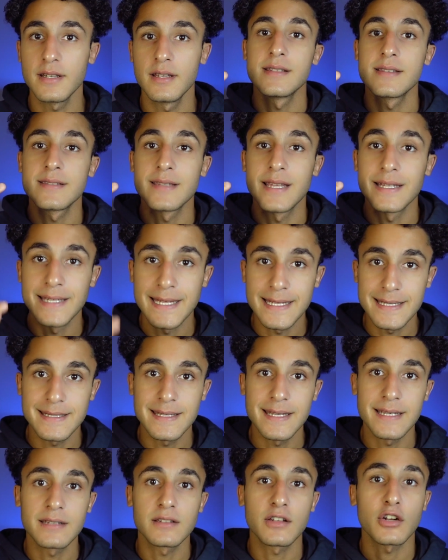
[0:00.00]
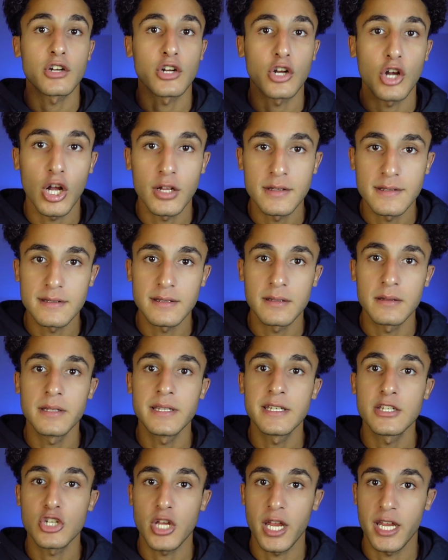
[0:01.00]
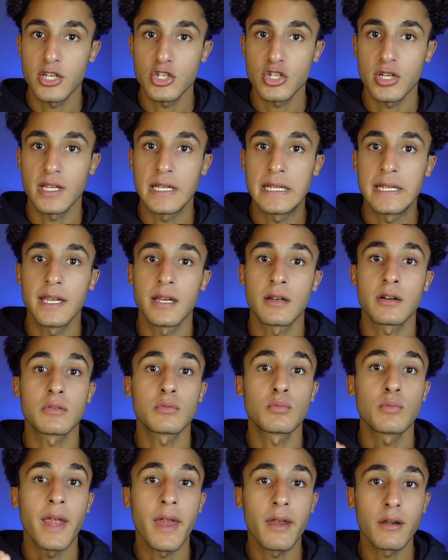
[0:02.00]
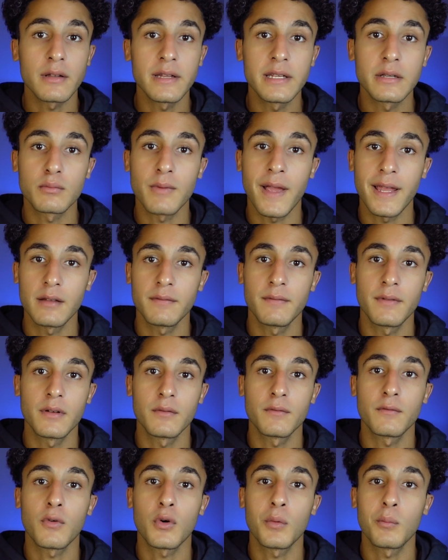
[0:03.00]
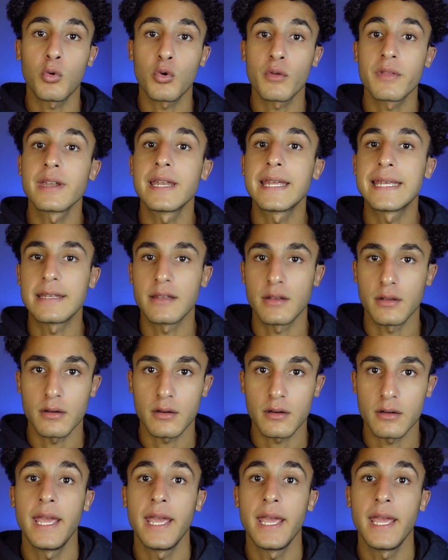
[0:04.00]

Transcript: Statistics are constantly changing and are rarely relevant for more than a year.